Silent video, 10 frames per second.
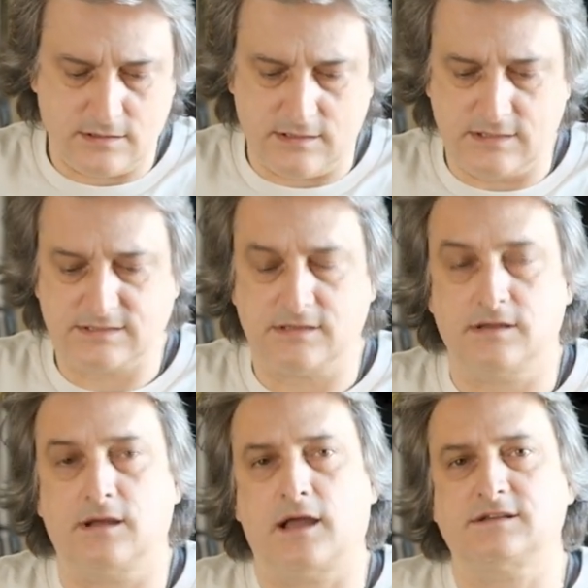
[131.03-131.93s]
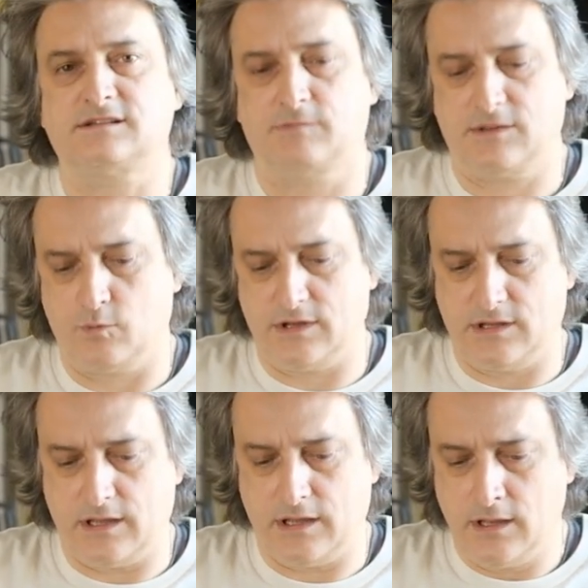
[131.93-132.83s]
this Hasselblad with
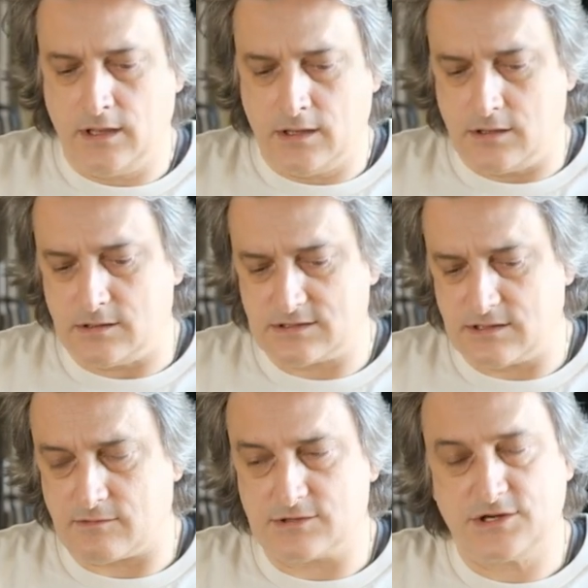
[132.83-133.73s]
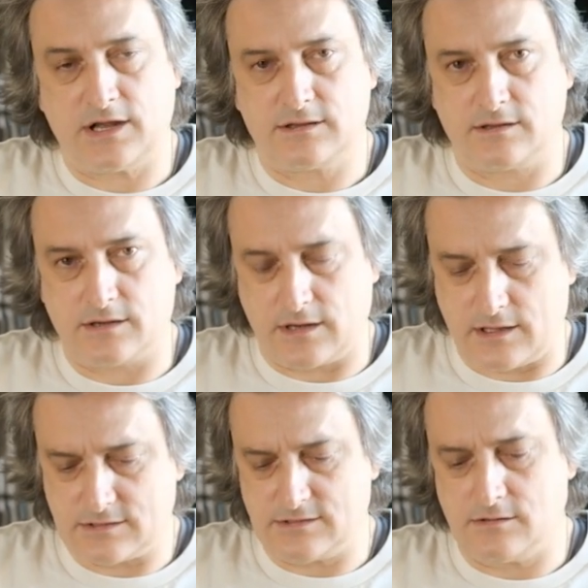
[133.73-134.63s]
the central shutter
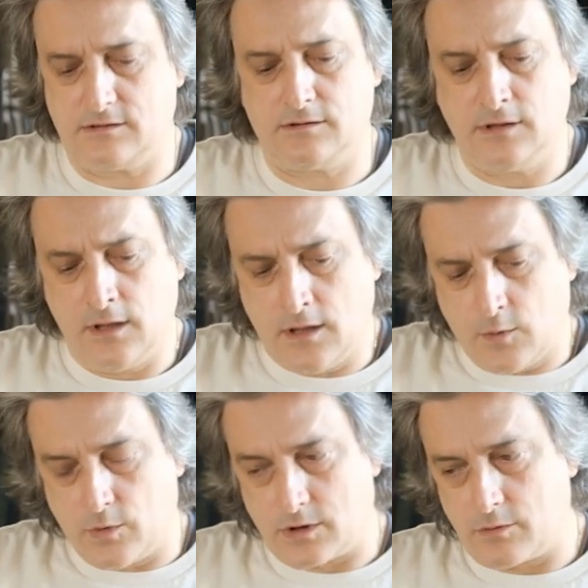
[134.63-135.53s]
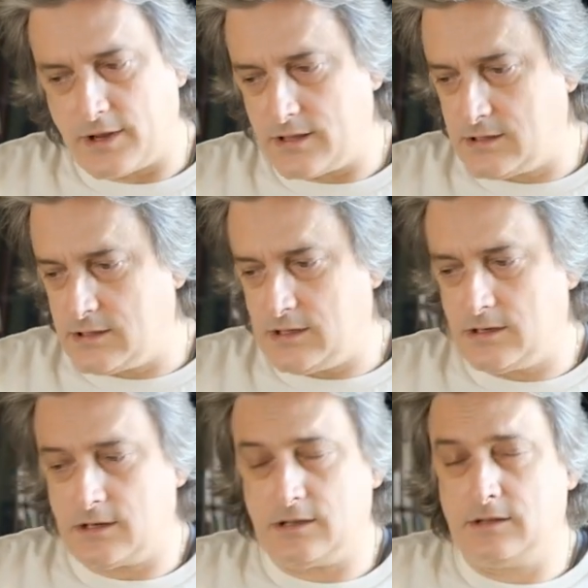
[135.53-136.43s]
and so on, were created
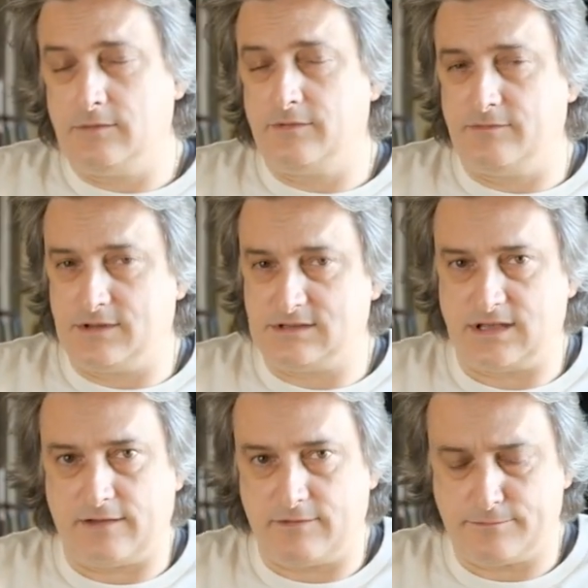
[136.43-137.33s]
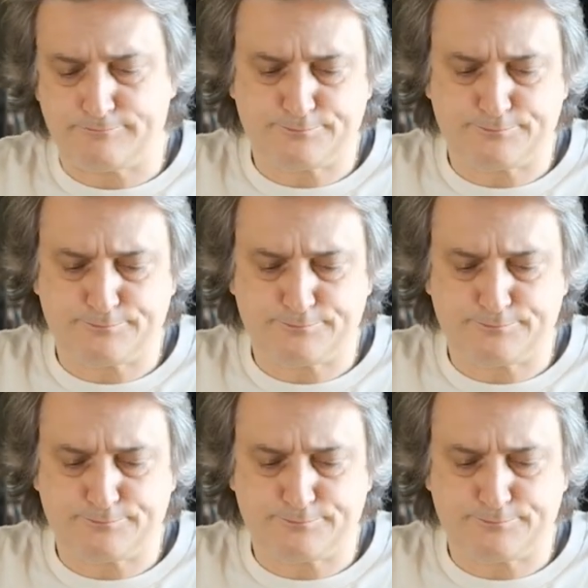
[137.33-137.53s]
in 1957.